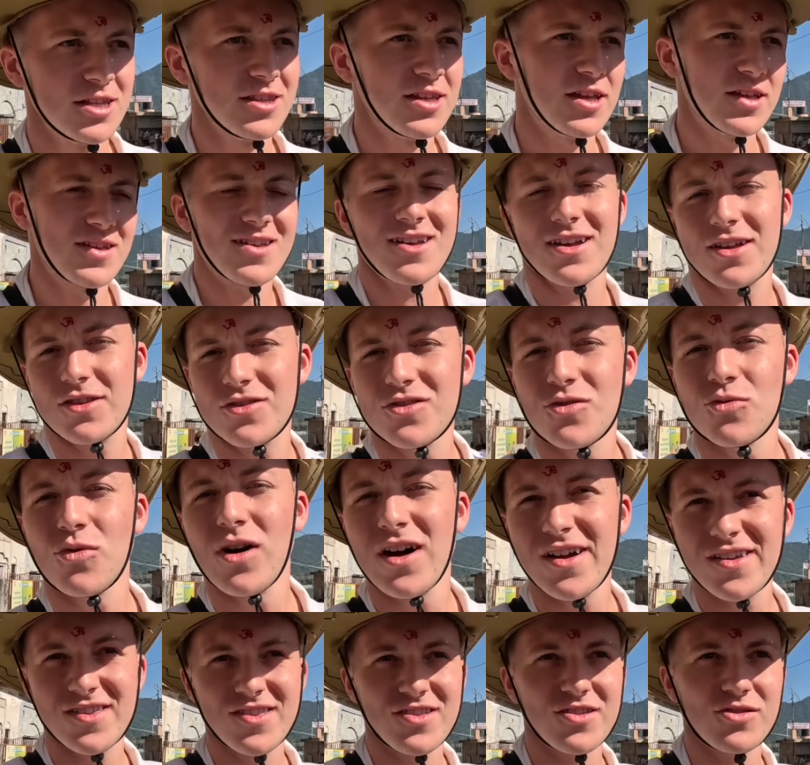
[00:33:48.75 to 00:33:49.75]
Like, the
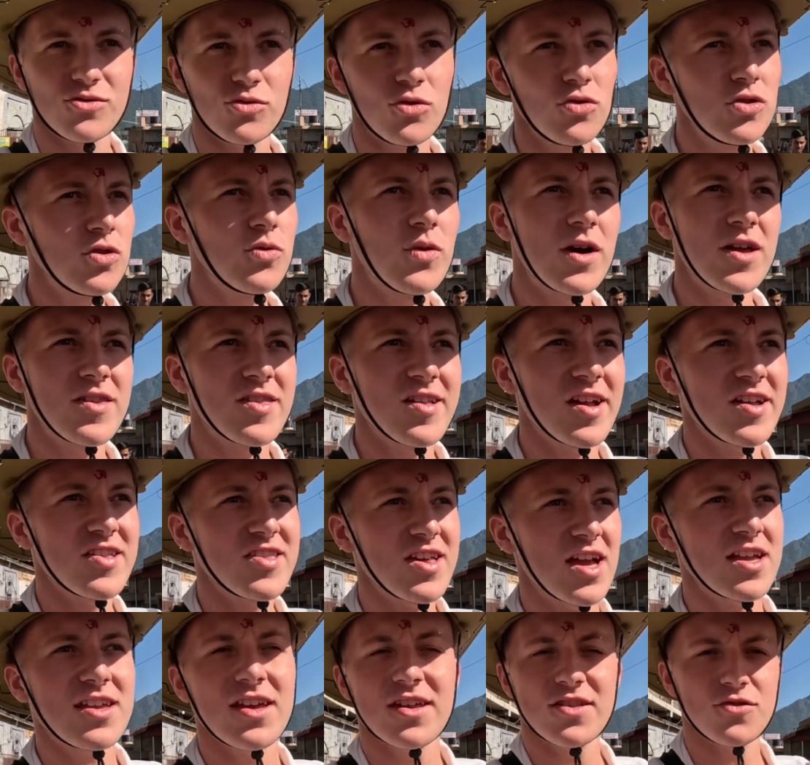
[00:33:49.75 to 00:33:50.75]
words, all the words I
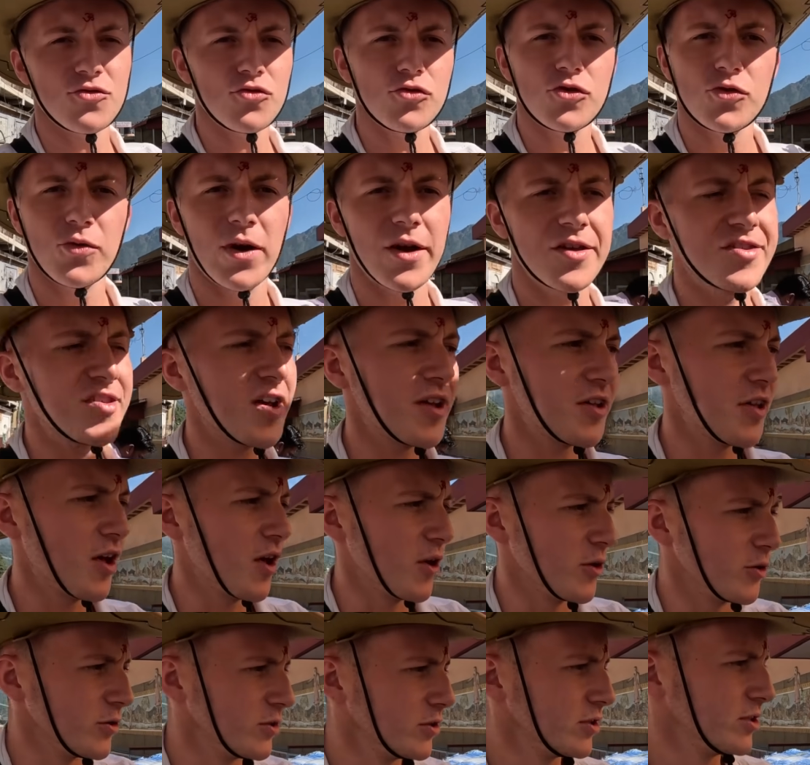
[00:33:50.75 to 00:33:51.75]
said is all the words I
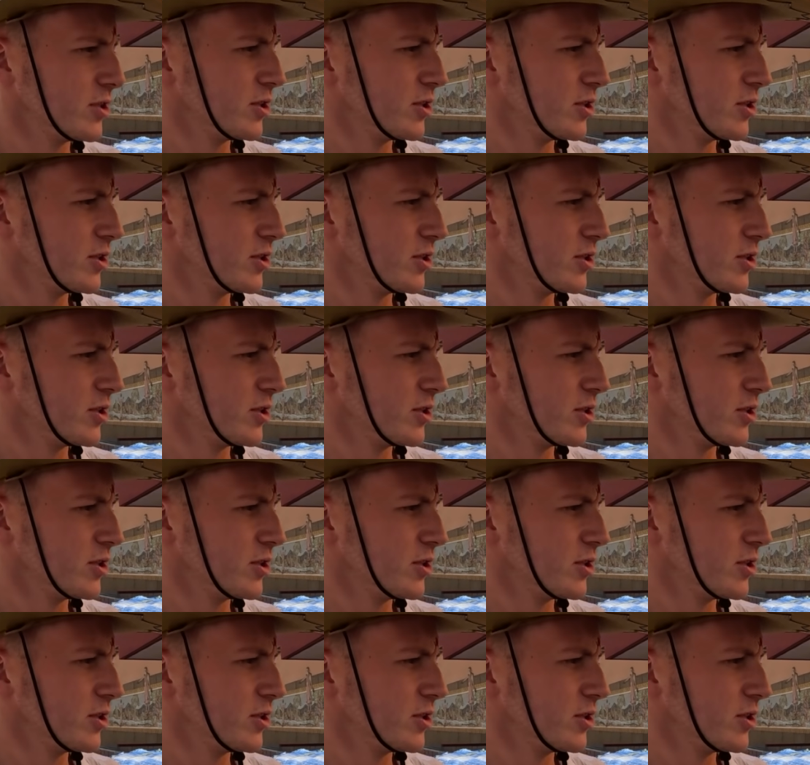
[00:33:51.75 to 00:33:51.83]
know,